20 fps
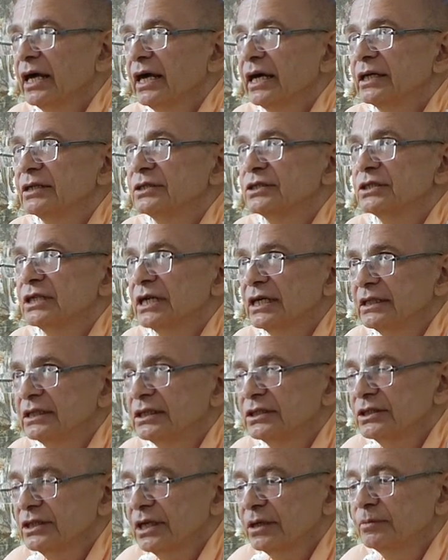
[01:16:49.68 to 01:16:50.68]
And Shraddha
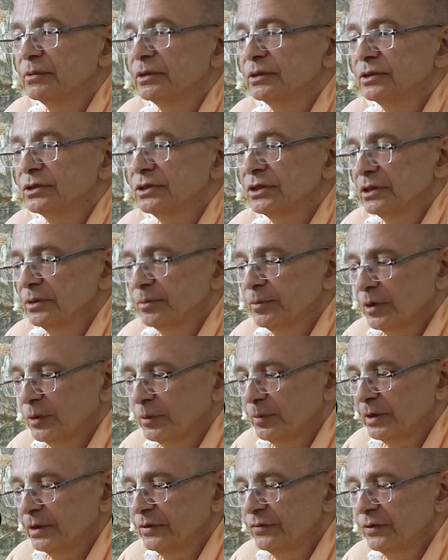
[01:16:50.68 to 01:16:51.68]
Shabda, Srila
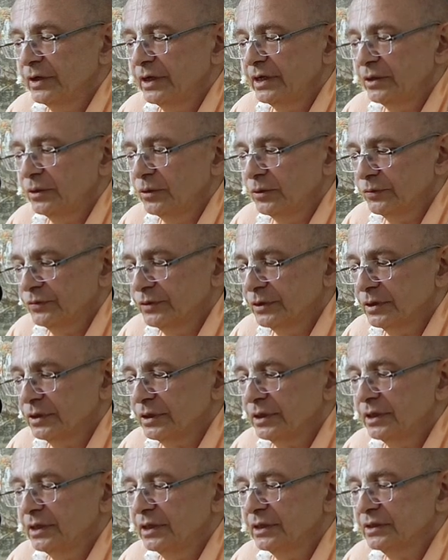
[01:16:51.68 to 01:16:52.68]
Prabhupada very often
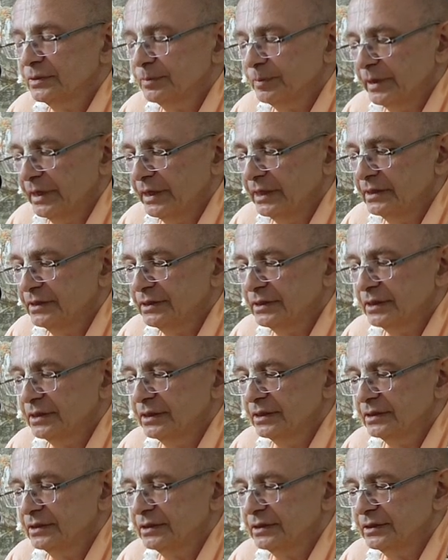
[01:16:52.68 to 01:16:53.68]
he explains that
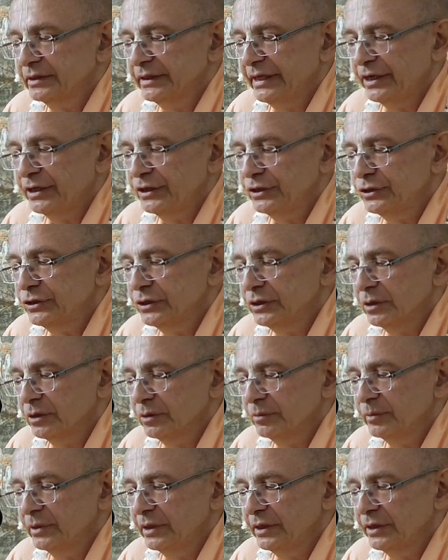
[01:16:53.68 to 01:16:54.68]
this is the original
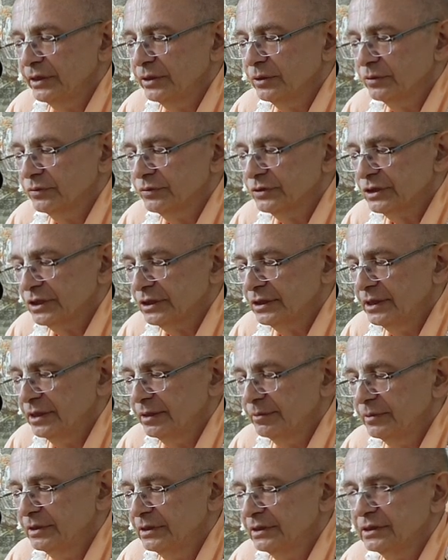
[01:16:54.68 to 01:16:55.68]
meaning of
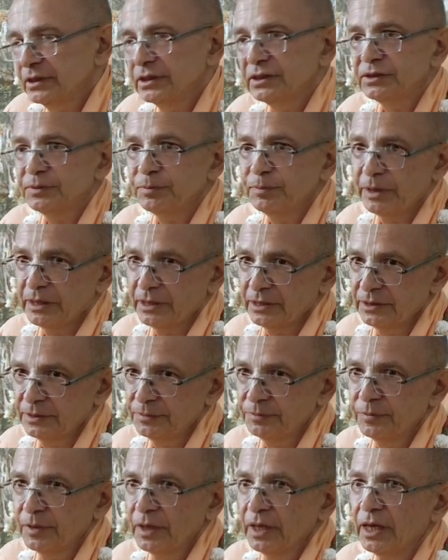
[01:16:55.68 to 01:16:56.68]
Shraddha means respect.
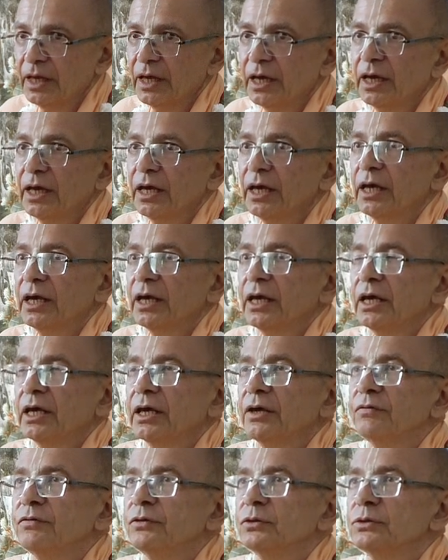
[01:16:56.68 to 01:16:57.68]

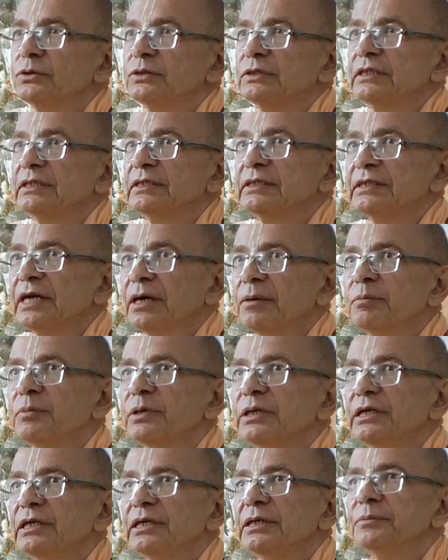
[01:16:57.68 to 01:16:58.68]
If you see
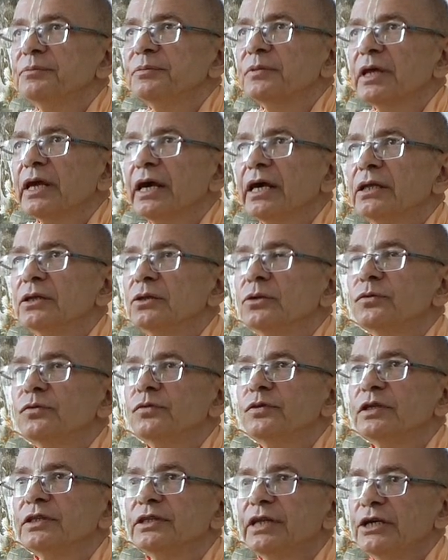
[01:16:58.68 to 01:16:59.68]
somebody and you
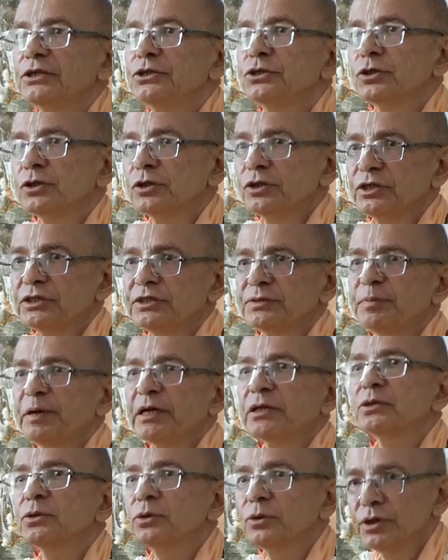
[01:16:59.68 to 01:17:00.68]
feel natural
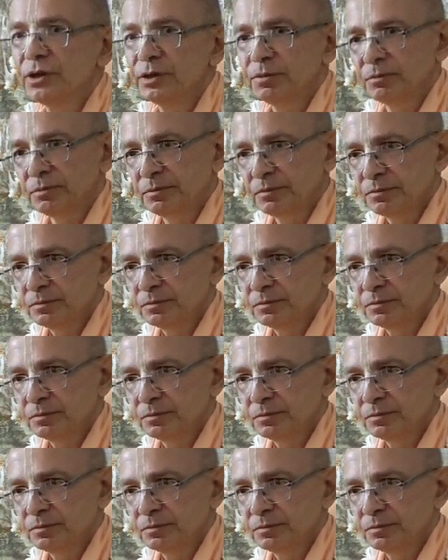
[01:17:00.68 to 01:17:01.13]
respect to him,